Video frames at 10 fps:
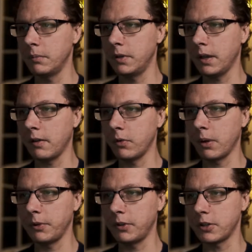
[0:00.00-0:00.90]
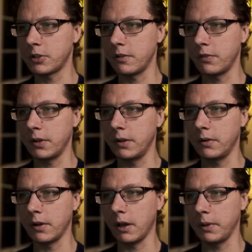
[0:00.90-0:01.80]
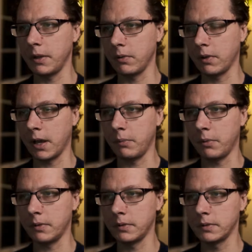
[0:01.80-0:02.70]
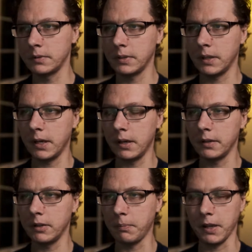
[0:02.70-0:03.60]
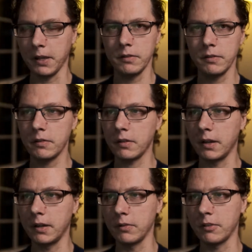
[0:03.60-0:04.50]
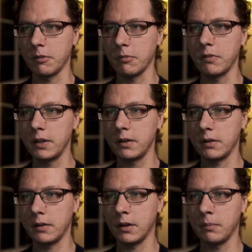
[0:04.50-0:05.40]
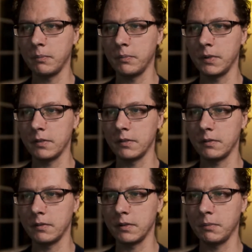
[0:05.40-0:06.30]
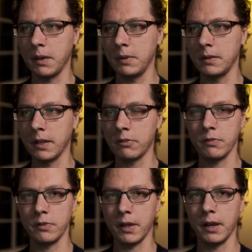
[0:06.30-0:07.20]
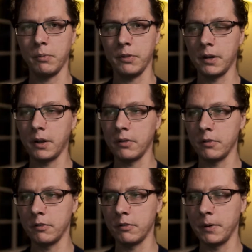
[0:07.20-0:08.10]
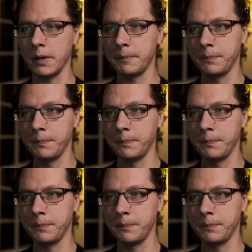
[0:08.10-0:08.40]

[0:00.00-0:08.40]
have a reputation of the gear not being reliable. Depends. I know some of it is maybe less reliable than others, but